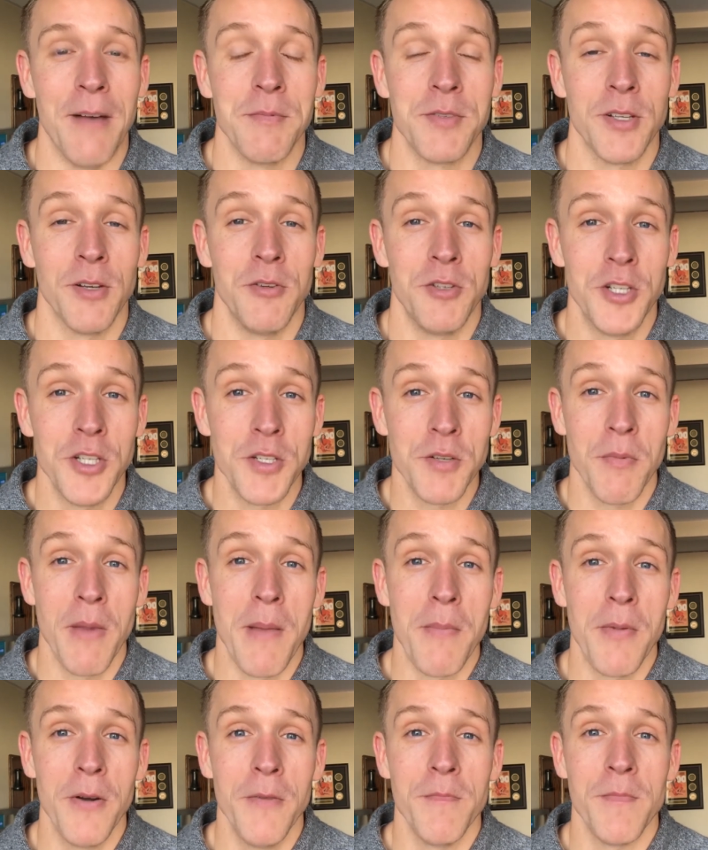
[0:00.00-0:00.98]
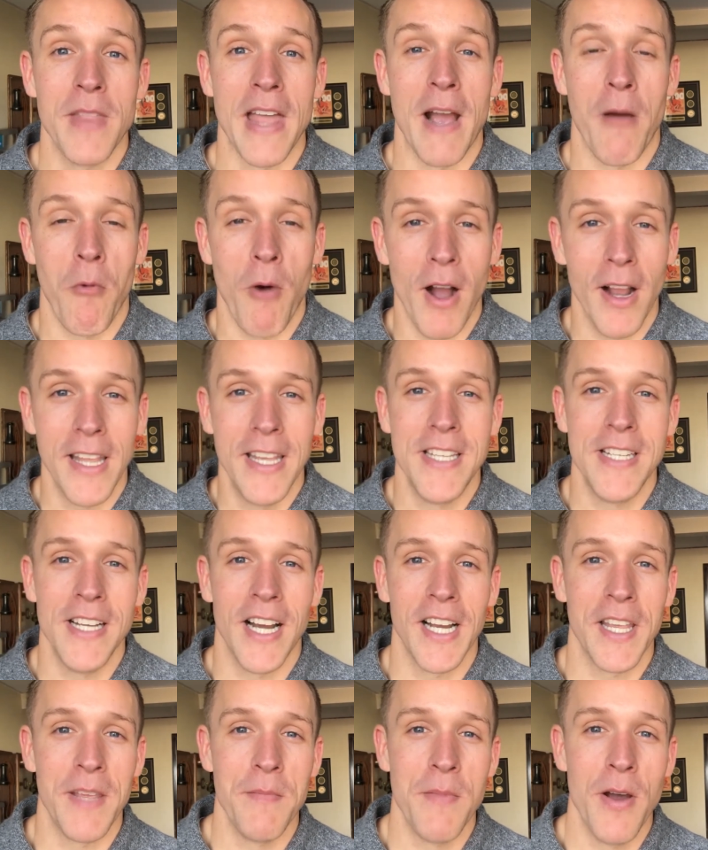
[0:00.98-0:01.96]
So just remember that
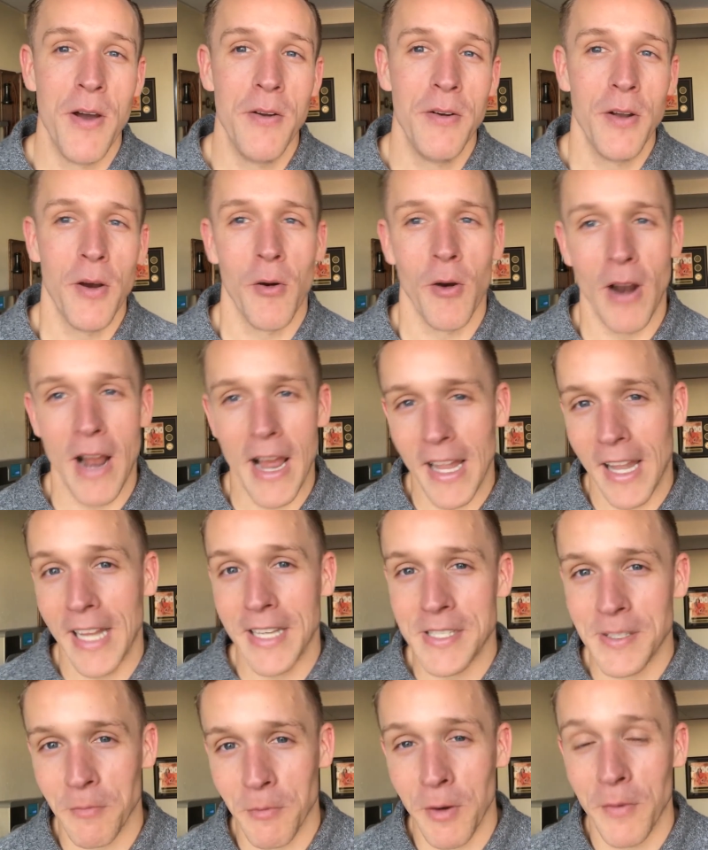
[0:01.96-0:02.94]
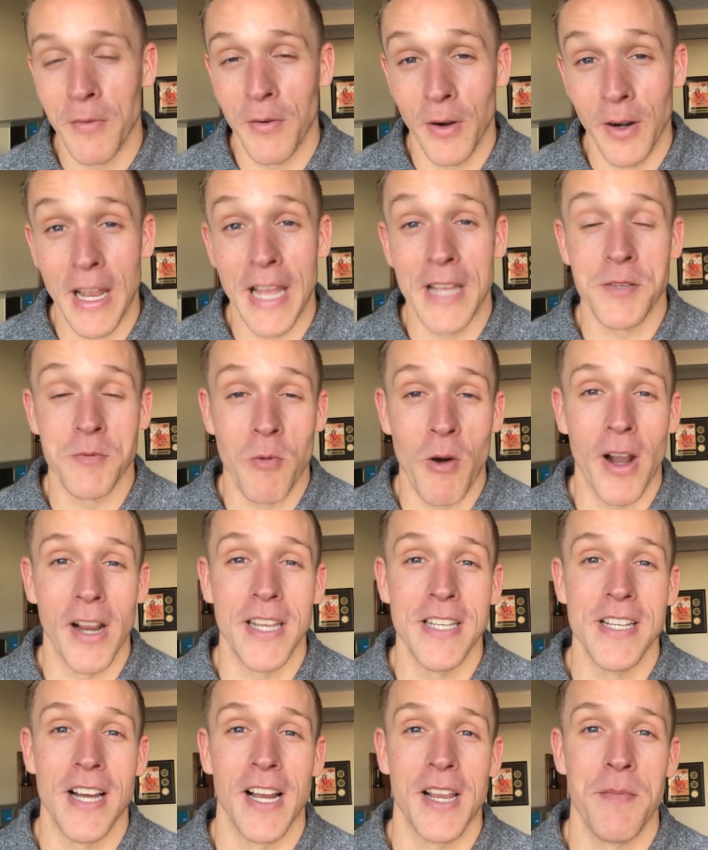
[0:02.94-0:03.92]
walkie-talkie mode, or I like to refer to it as
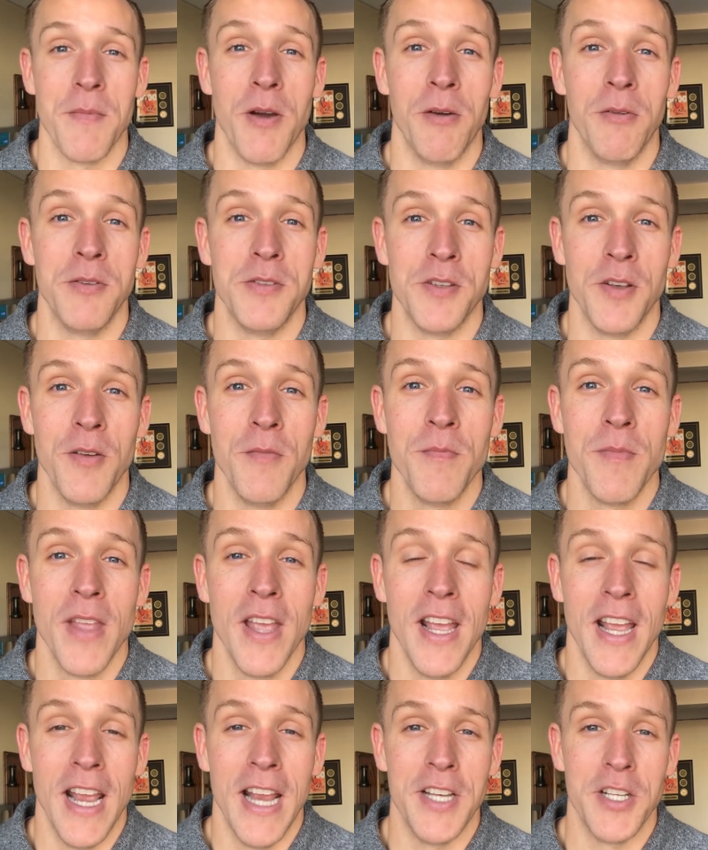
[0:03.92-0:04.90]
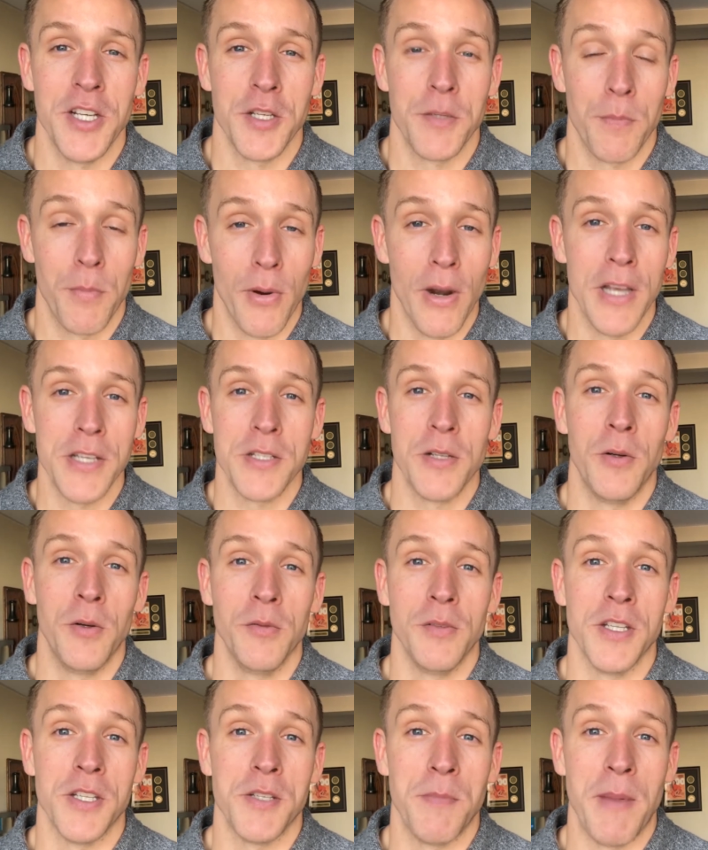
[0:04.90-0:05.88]
walkie-talkie mode with Zoom, is just press and
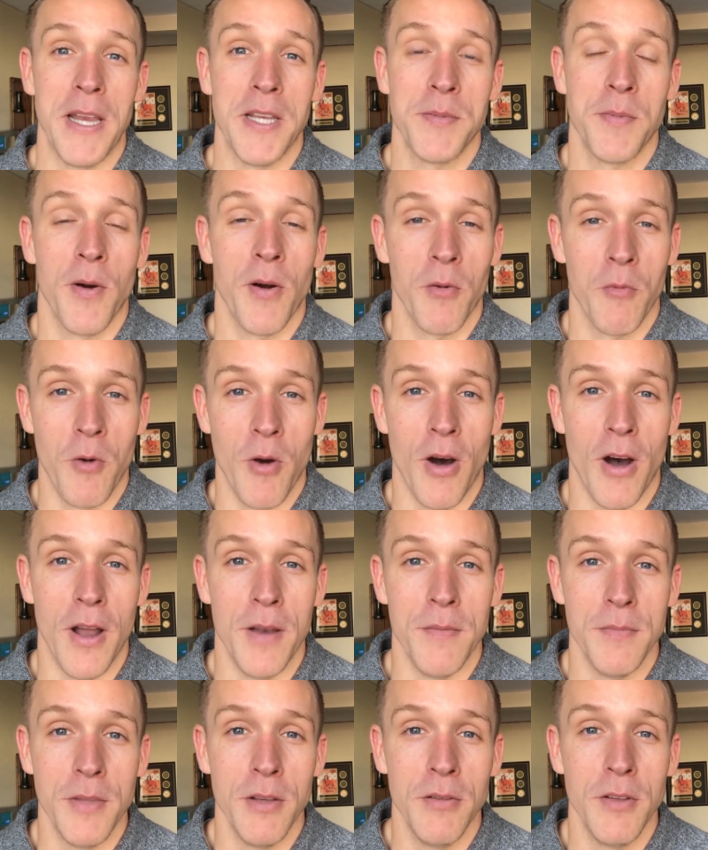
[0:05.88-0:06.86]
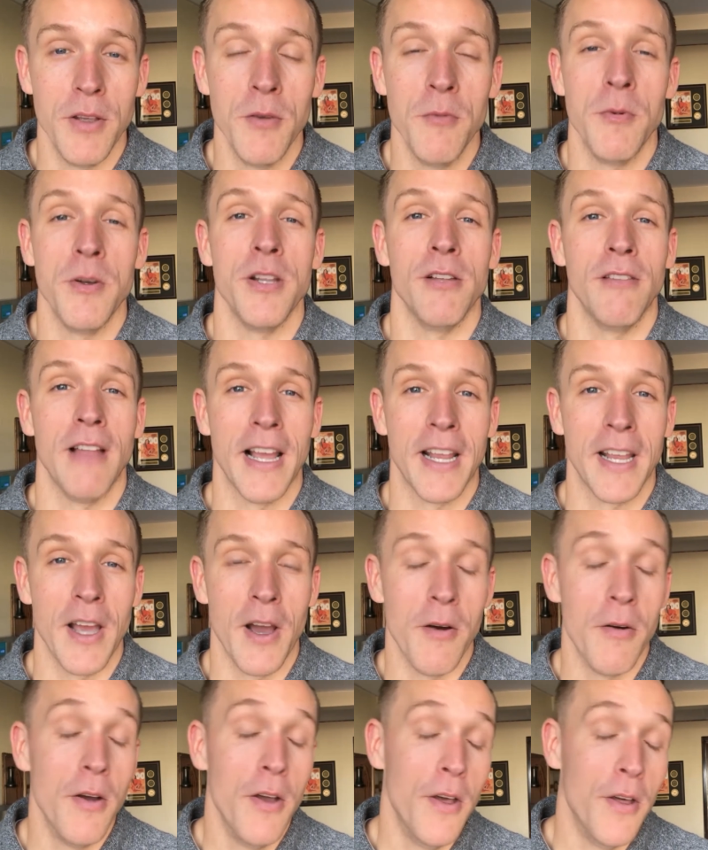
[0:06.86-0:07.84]
hold the spacebar will unmute you. When you let
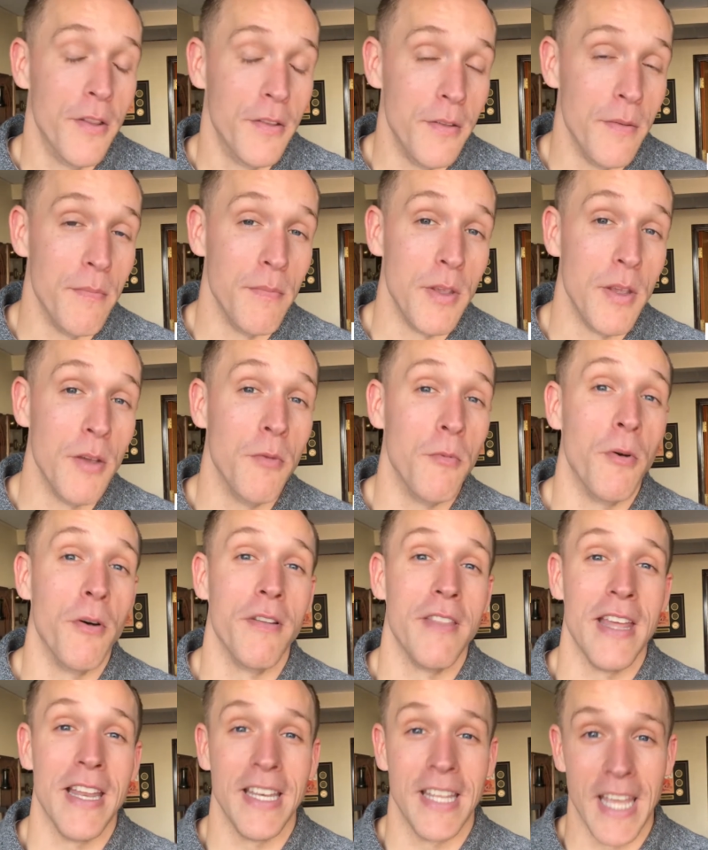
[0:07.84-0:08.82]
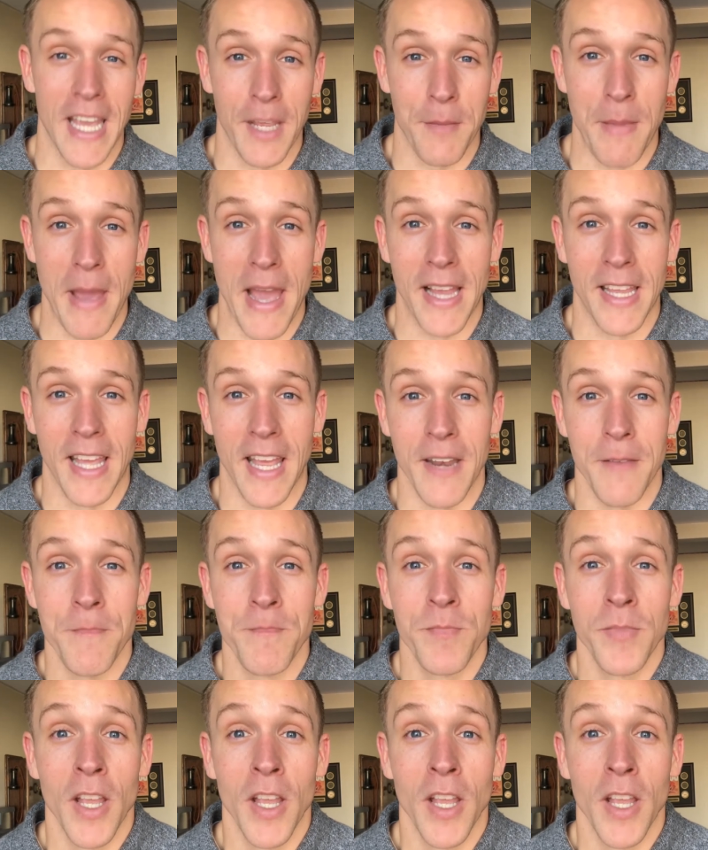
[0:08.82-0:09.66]
go, the mute will then kick back in.